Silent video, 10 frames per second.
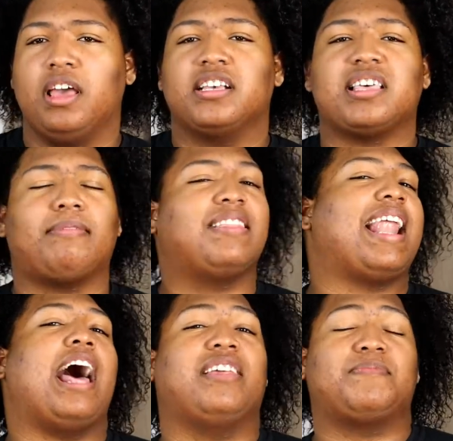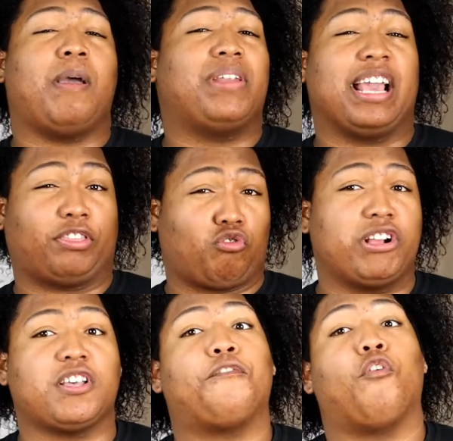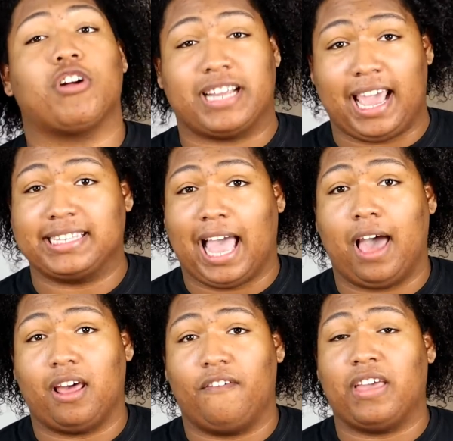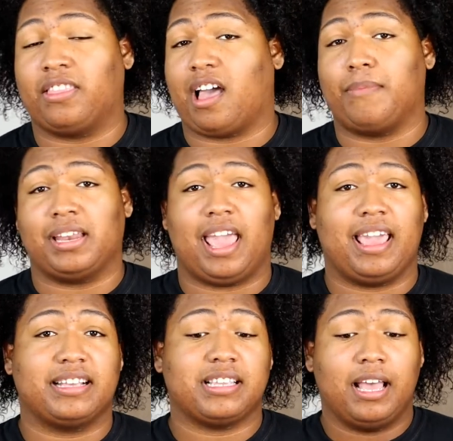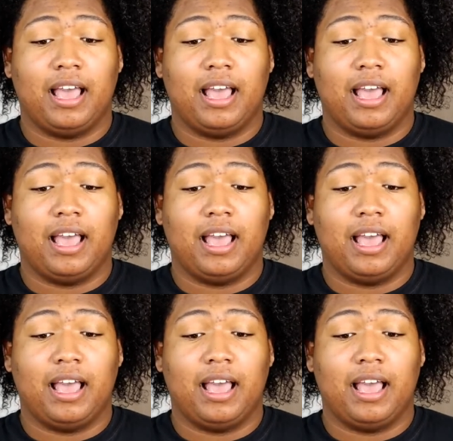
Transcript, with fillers: Something that I'll at least be able to get 3 to 4 days out of in the coming days.